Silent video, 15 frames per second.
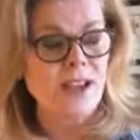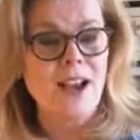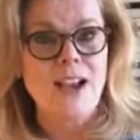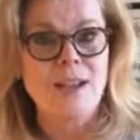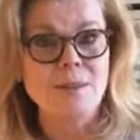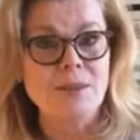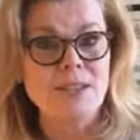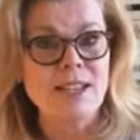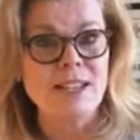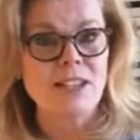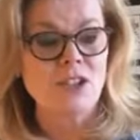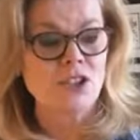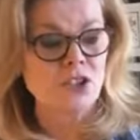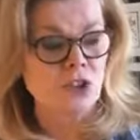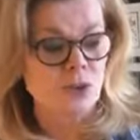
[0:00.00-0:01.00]
I've been
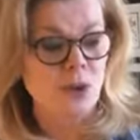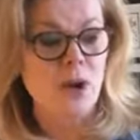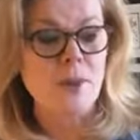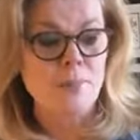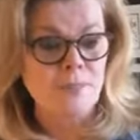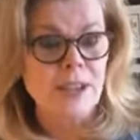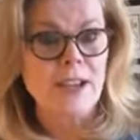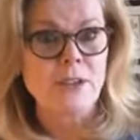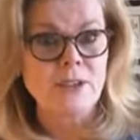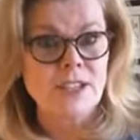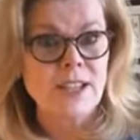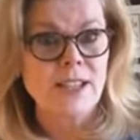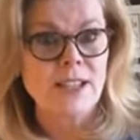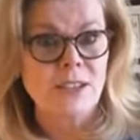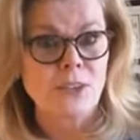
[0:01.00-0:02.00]
taking two. I'm now
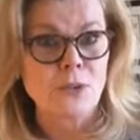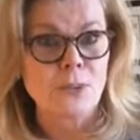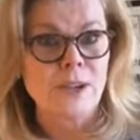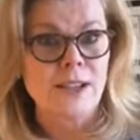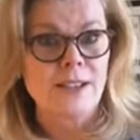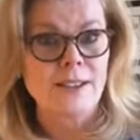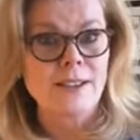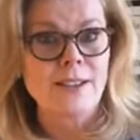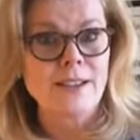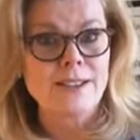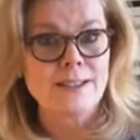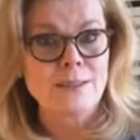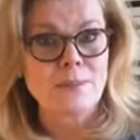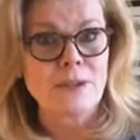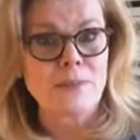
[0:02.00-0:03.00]
taking three.
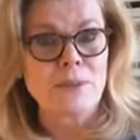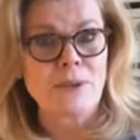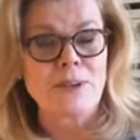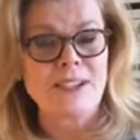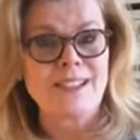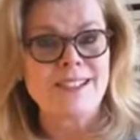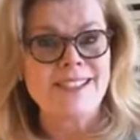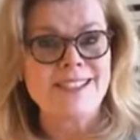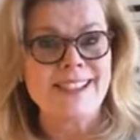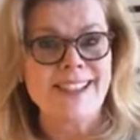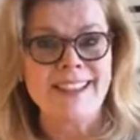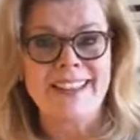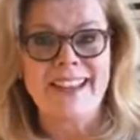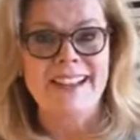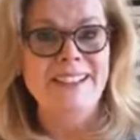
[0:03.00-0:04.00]
Somebody wrote in to say
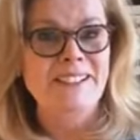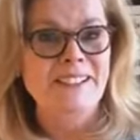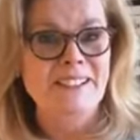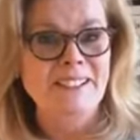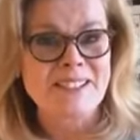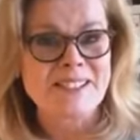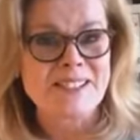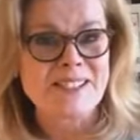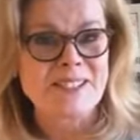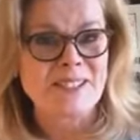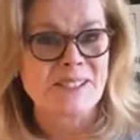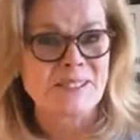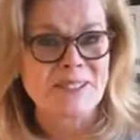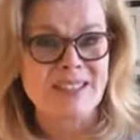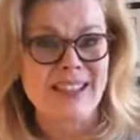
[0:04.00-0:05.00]
that,
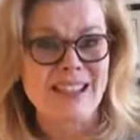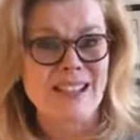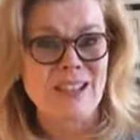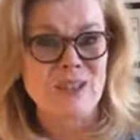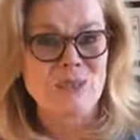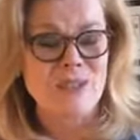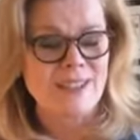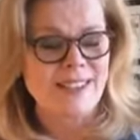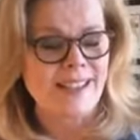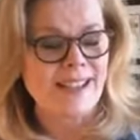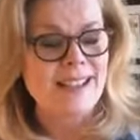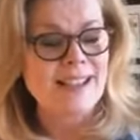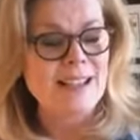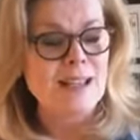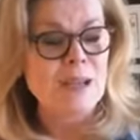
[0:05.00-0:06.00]
so thank you for
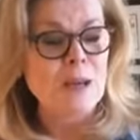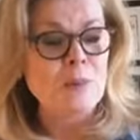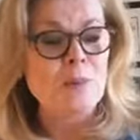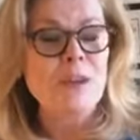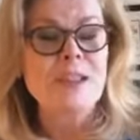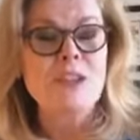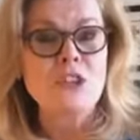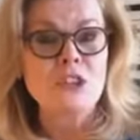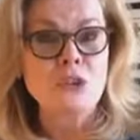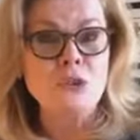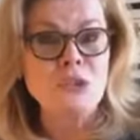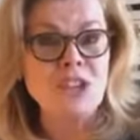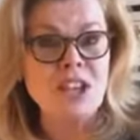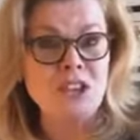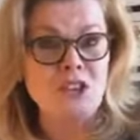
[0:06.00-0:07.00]
that. But you
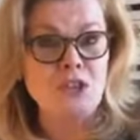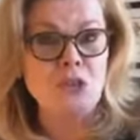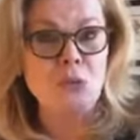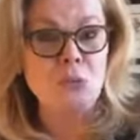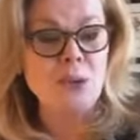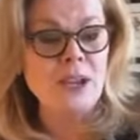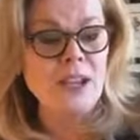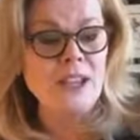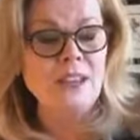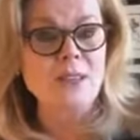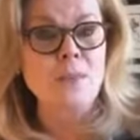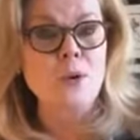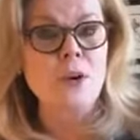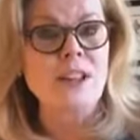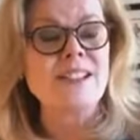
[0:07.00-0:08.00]
take three in the
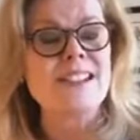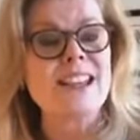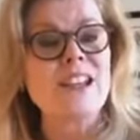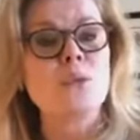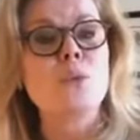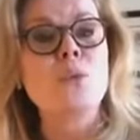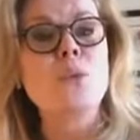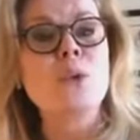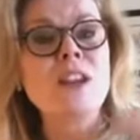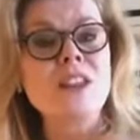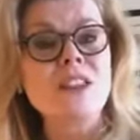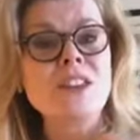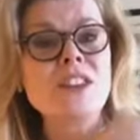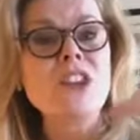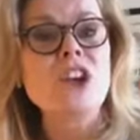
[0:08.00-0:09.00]
morning, take it
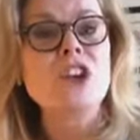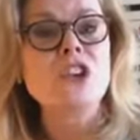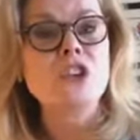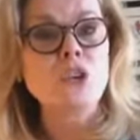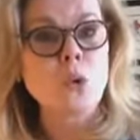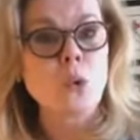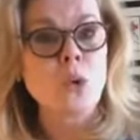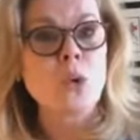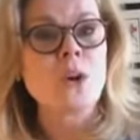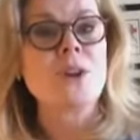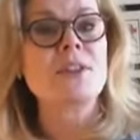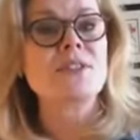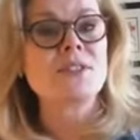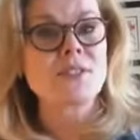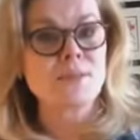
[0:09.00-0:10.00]
with your
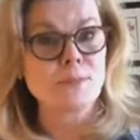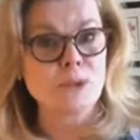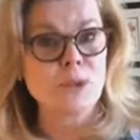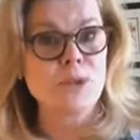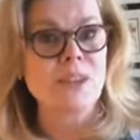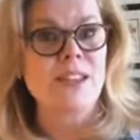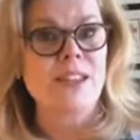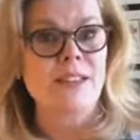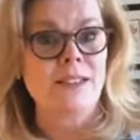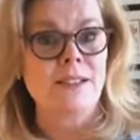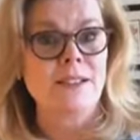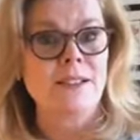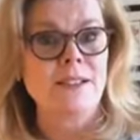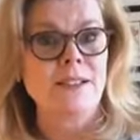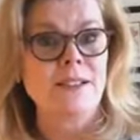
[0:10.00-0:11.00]
smoothie.
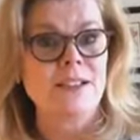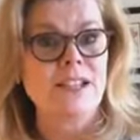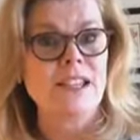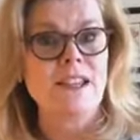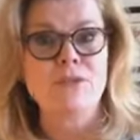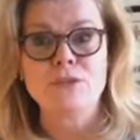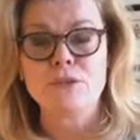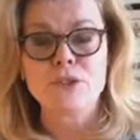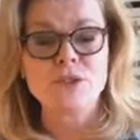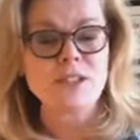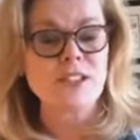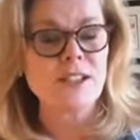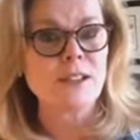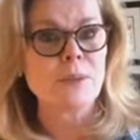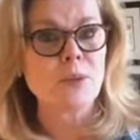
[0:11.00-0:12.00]
Take it first
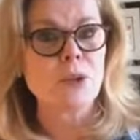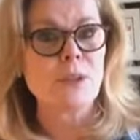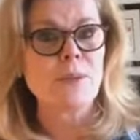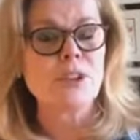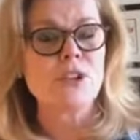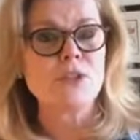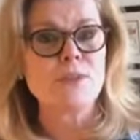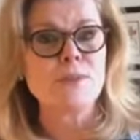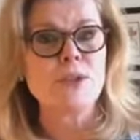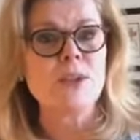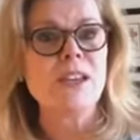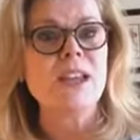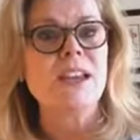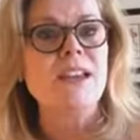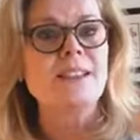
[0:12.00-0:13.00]
thing in the morning with your
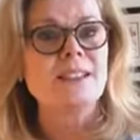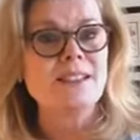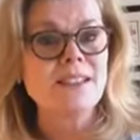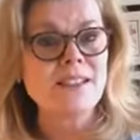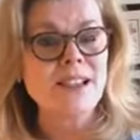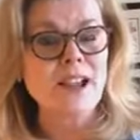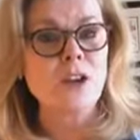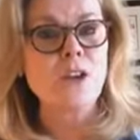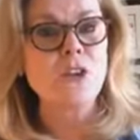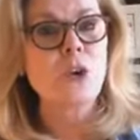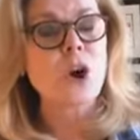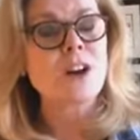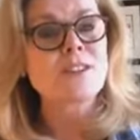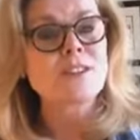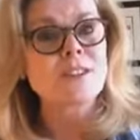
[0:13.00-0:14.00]
smoothie. This is how
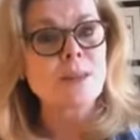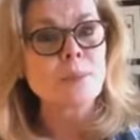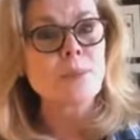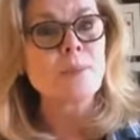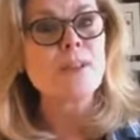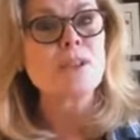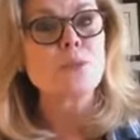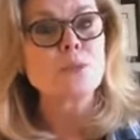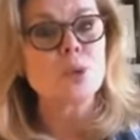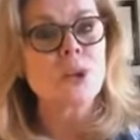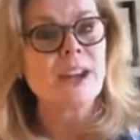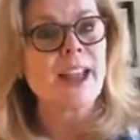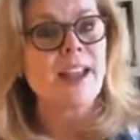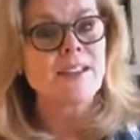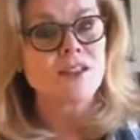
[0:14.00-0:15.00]
our supplements
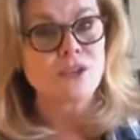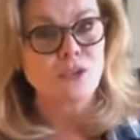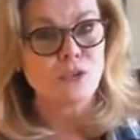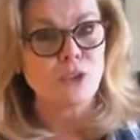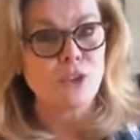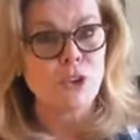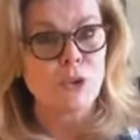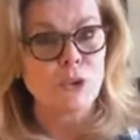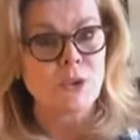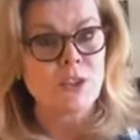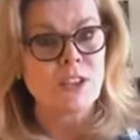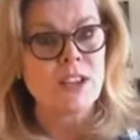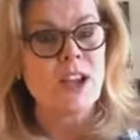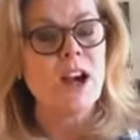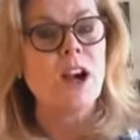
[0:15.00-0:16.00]
work as food.
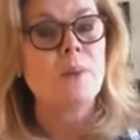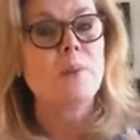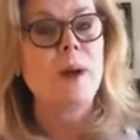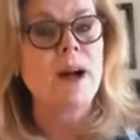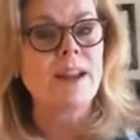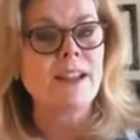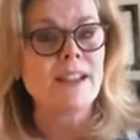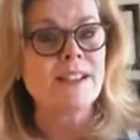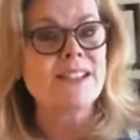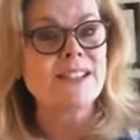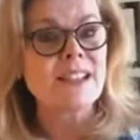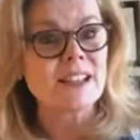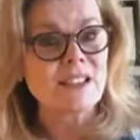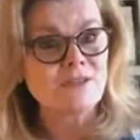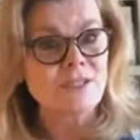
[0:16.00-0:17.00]
Body
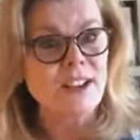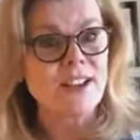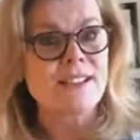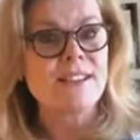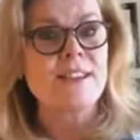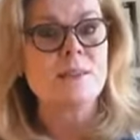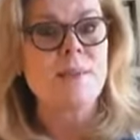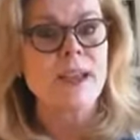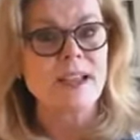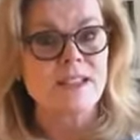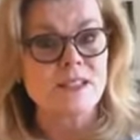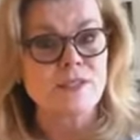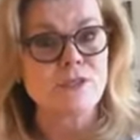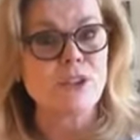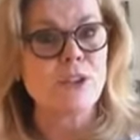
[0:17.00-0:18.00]
identifies them
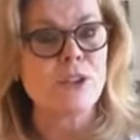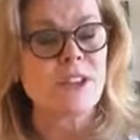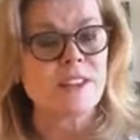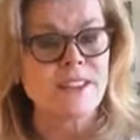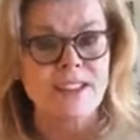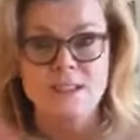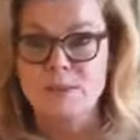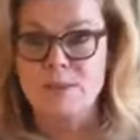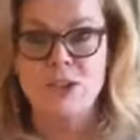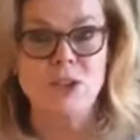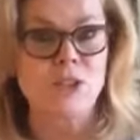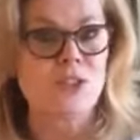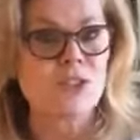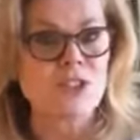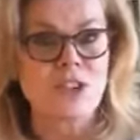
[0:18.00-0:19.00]
as food, and that's when you
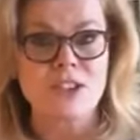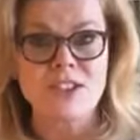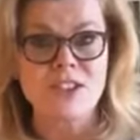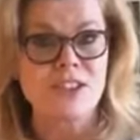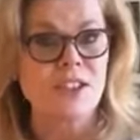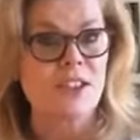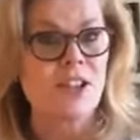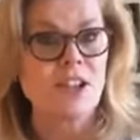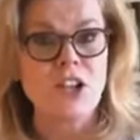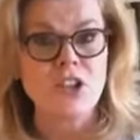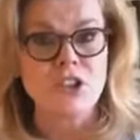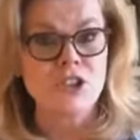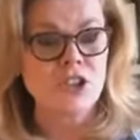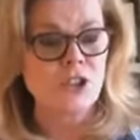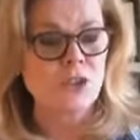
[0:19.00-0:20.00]
start to,
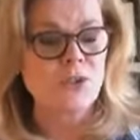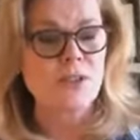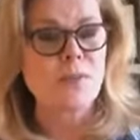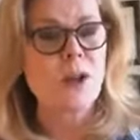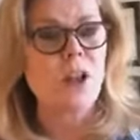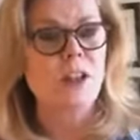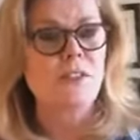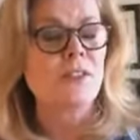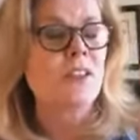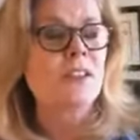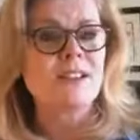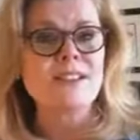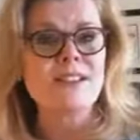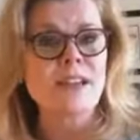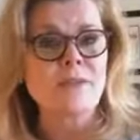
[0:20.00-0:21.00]
to use them all,
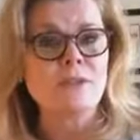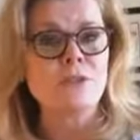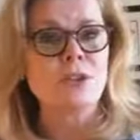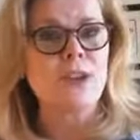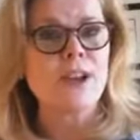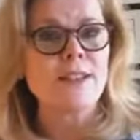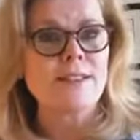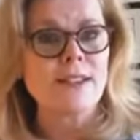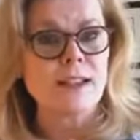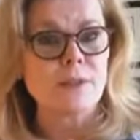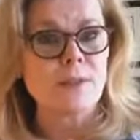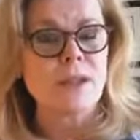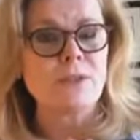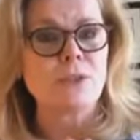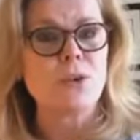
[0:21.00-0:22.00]
except for
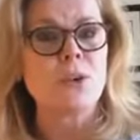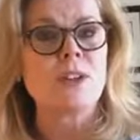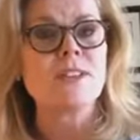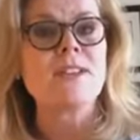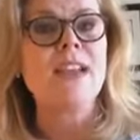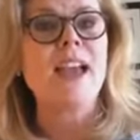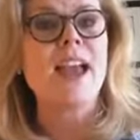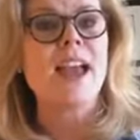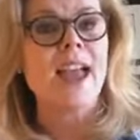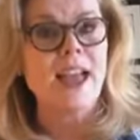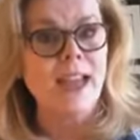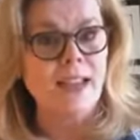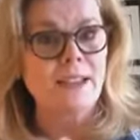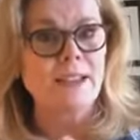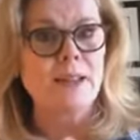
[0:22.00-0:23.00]
SAME, of course,
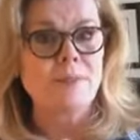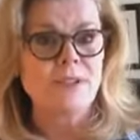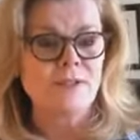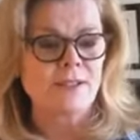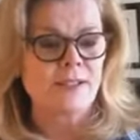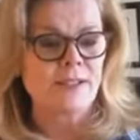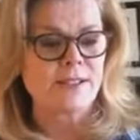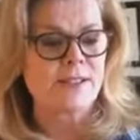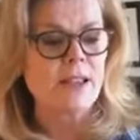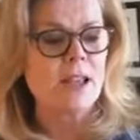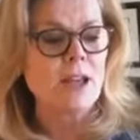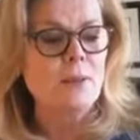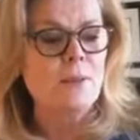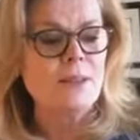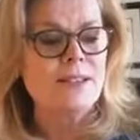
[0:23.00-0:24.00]
and Leptifix.
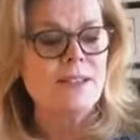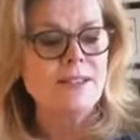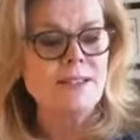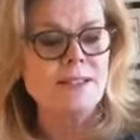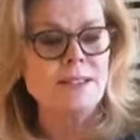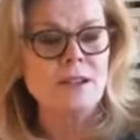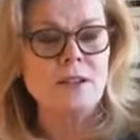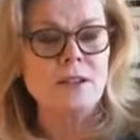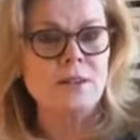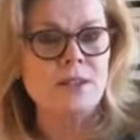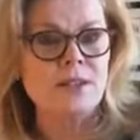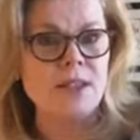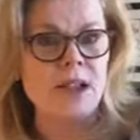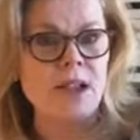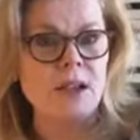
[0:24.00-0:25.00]
But this is our,
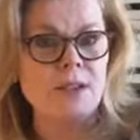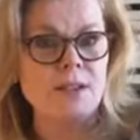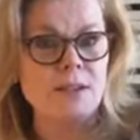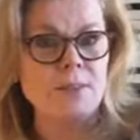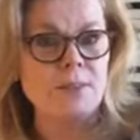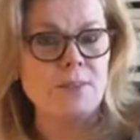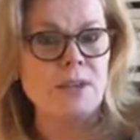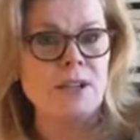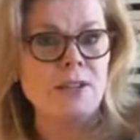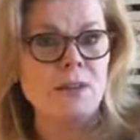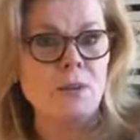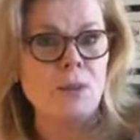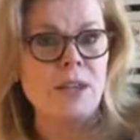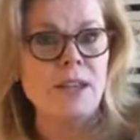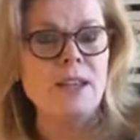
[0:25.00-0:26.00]
our supplement of the
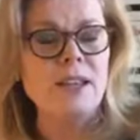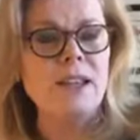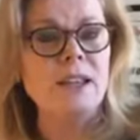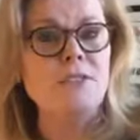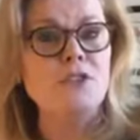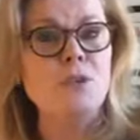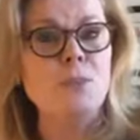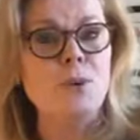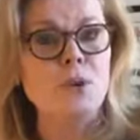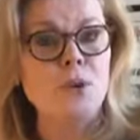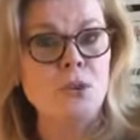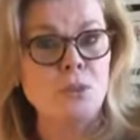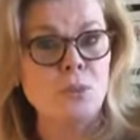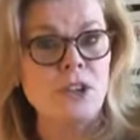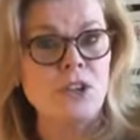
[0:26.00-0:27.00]
week. If you put
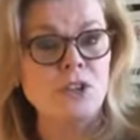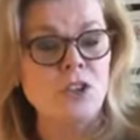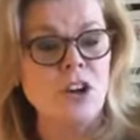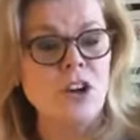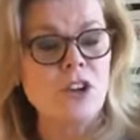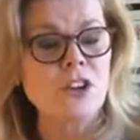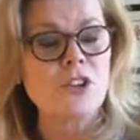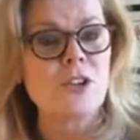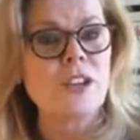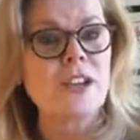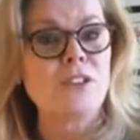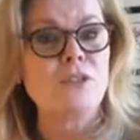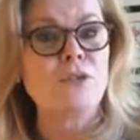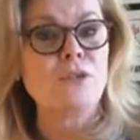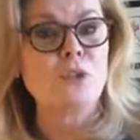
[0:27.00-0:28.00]
three in your cart, you'll
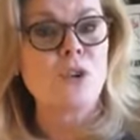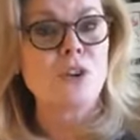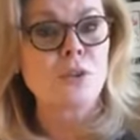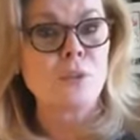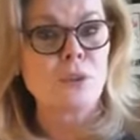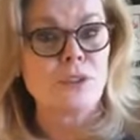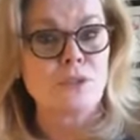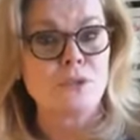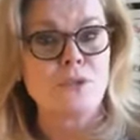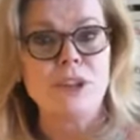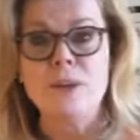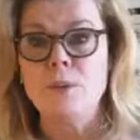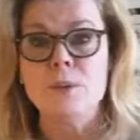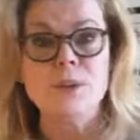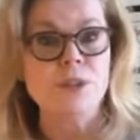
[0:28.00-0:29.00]
get a fourth one
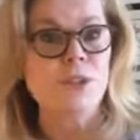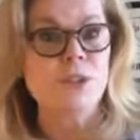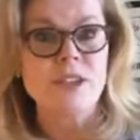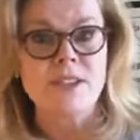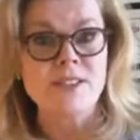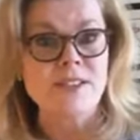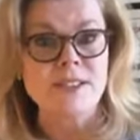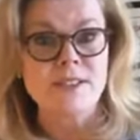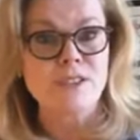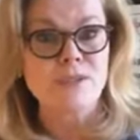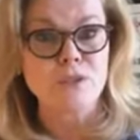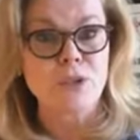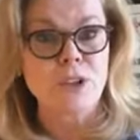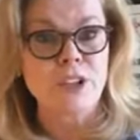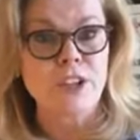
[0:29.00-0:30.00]
free. We'll do it ourselves
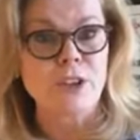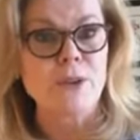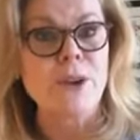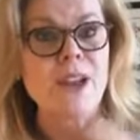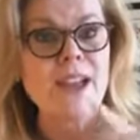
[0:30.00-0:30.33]
for you.